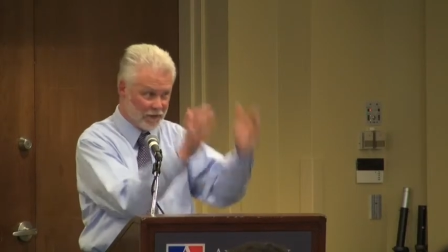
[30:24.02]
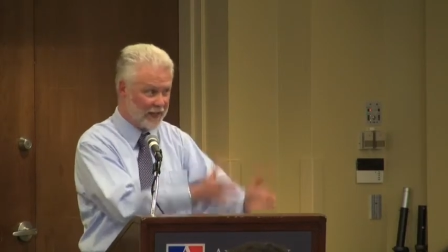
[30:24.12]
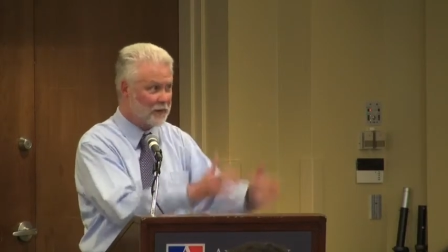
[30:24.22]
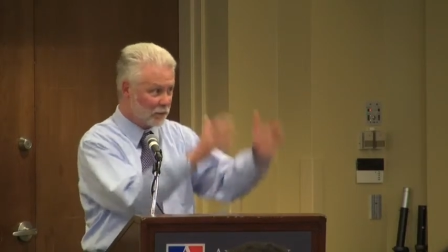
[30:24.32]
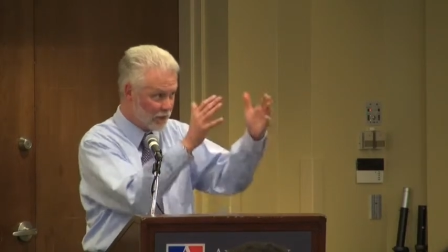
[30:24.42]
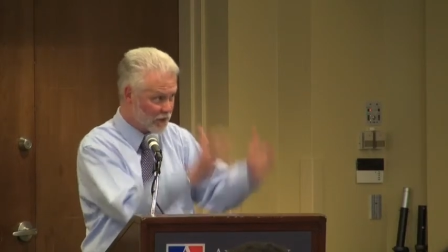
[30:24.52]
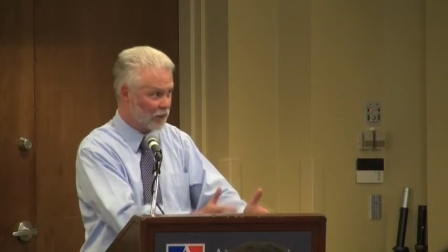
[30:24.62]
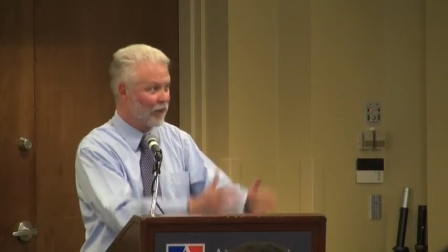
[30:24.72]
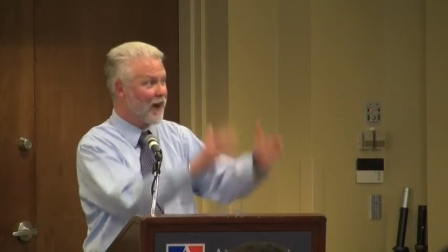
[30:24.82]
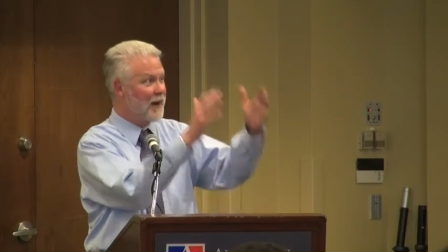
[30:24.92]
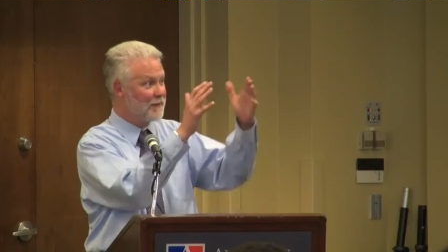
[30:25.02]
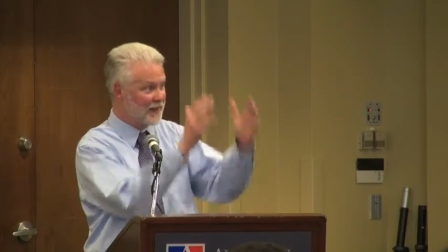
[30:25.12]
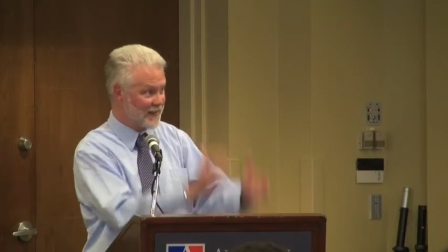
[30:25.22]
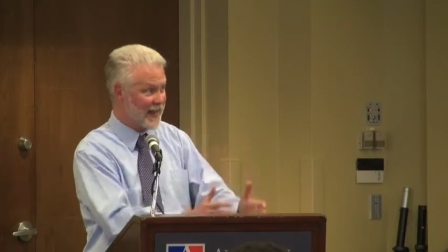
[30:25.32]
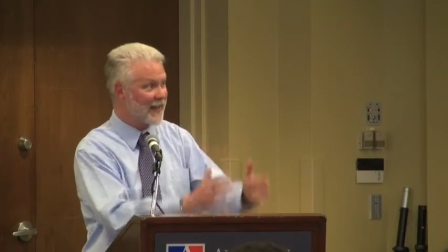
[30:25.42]
this prescribed
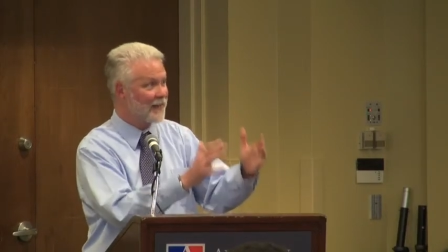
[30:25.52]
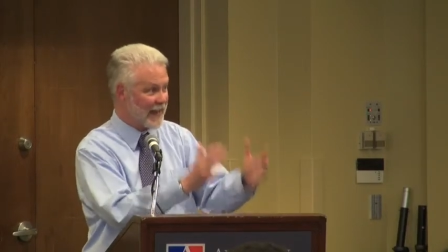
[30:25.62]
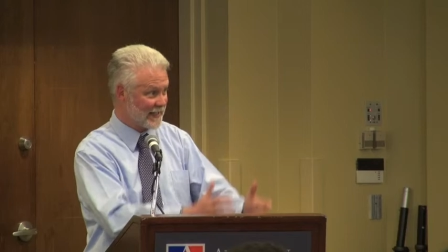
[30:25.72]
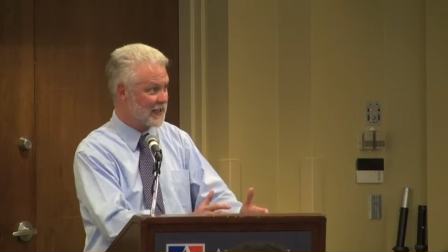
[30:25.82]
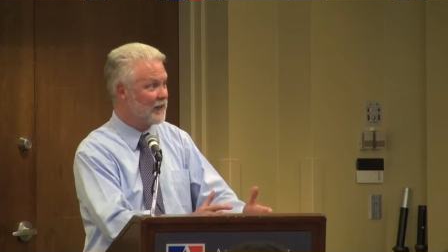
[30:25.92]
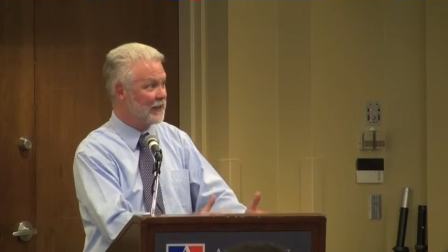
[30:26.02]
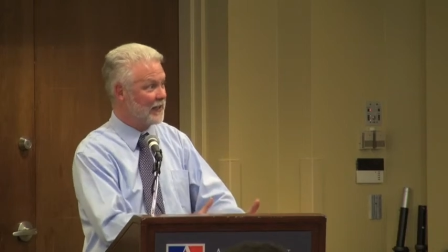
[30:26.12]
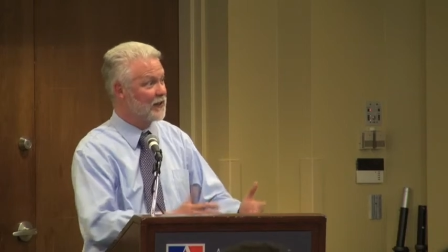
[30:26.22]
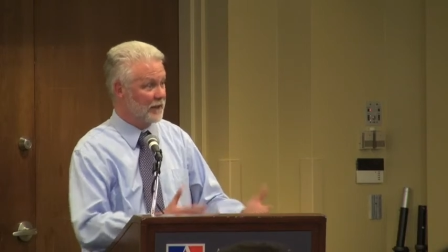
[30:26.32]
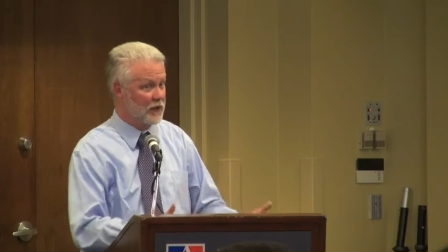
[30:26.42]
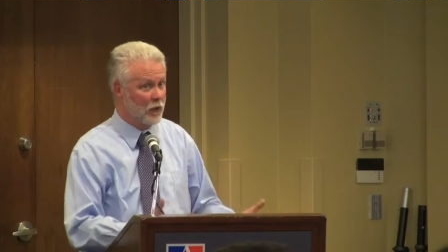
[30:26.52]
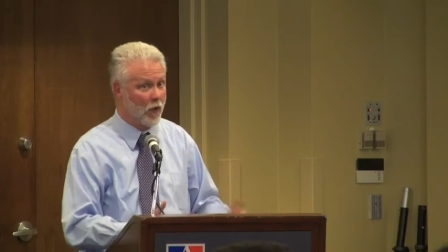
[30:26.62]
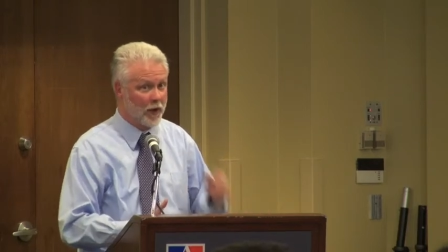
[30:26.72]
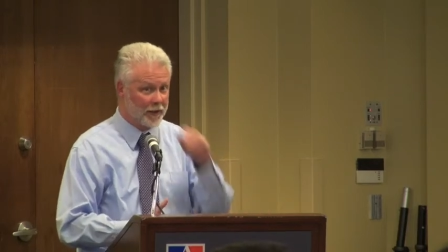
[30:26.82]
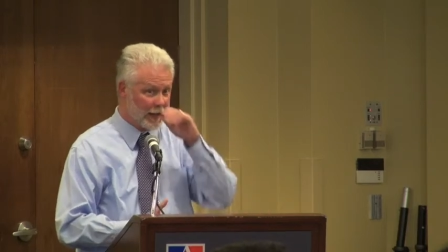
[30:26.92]
set of activities if you
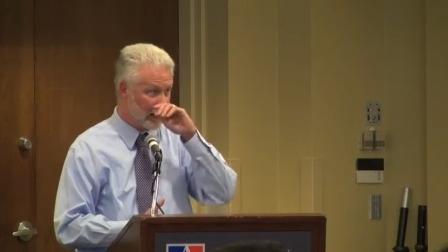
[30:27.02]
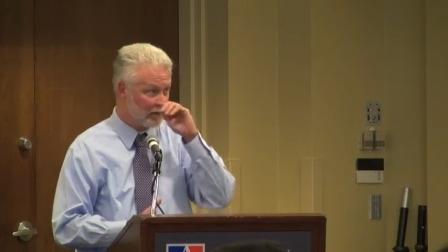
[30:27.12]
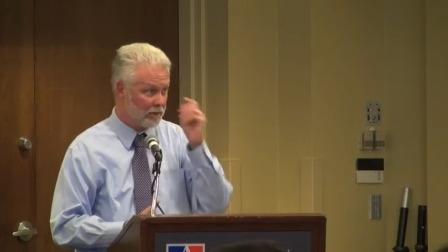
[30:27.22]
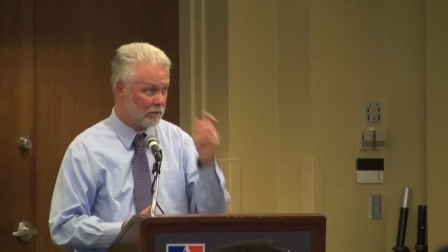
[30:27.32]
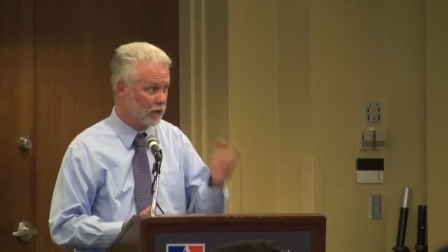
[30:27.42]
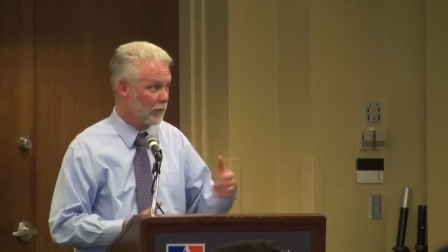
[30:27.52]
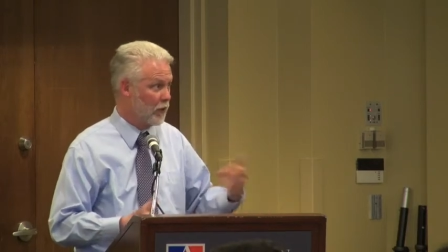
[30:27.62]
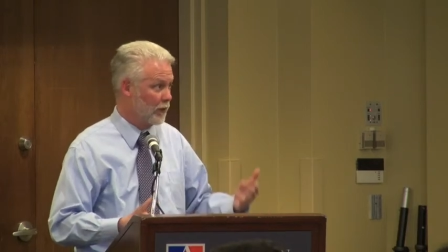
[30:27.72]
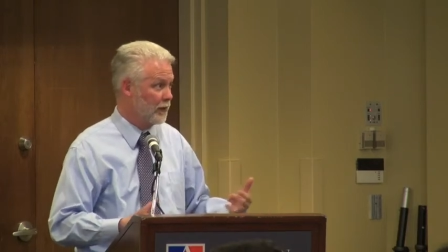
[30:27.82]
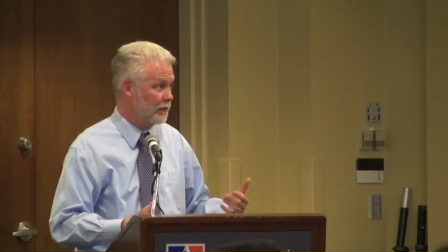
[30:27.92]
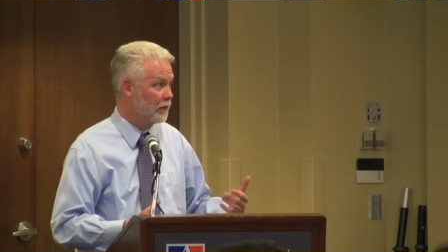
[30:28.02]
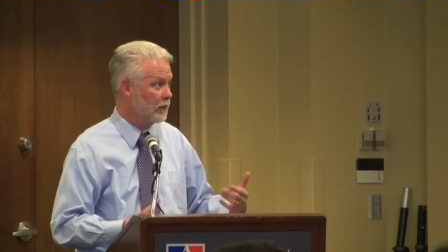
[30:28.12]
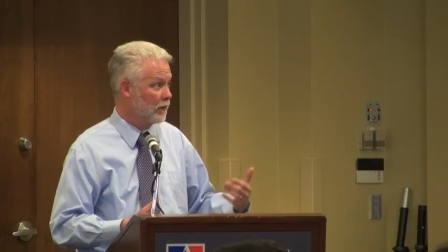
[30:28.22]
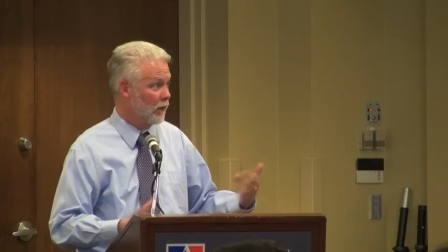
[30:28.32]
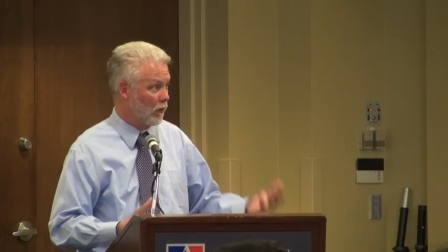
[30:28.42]
want to get promoted
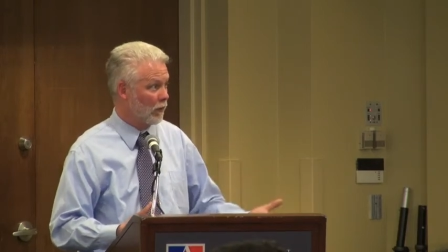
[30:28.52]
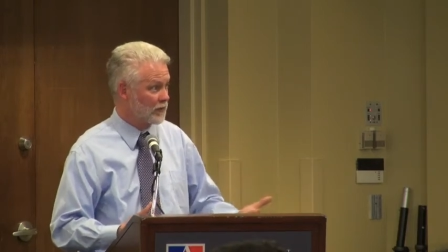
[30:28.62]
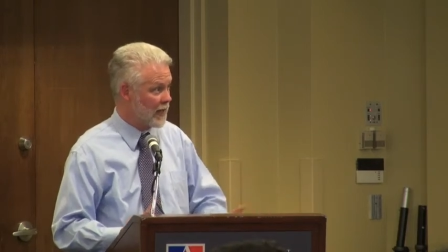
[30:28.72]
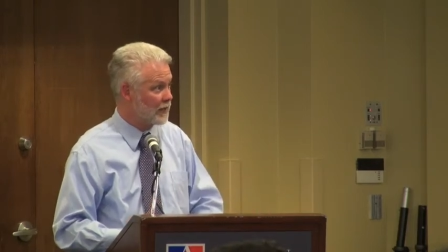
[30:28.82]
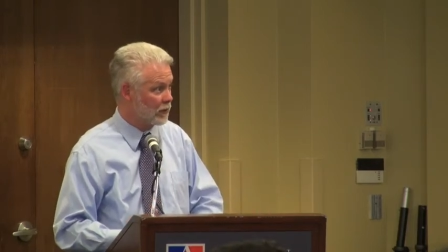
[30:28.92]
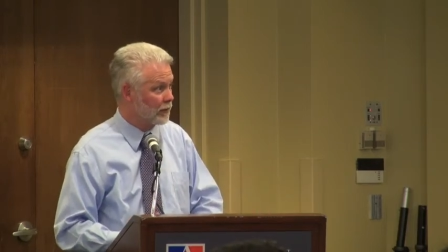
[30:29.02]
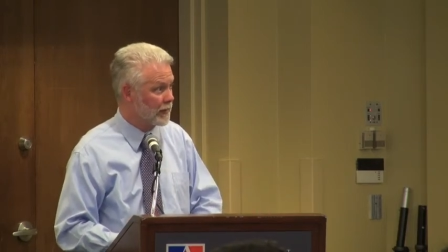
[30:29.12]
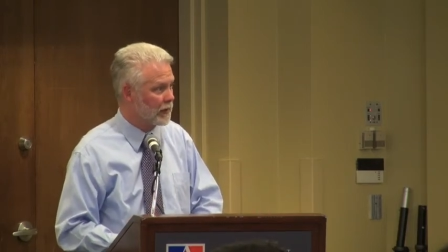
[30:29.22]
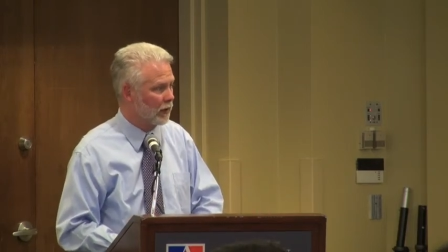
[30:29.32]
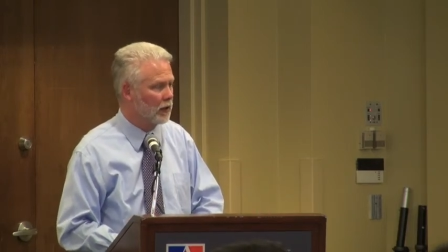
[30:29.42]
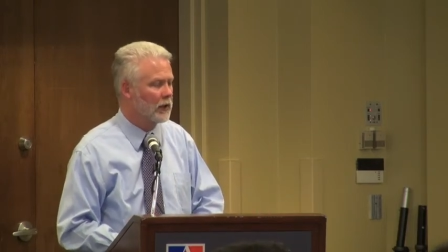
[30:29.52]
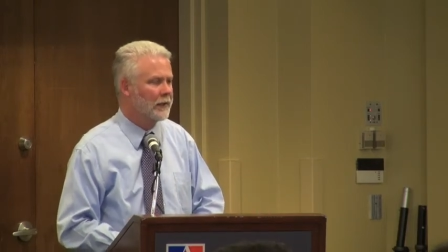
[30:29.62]
or tenured here.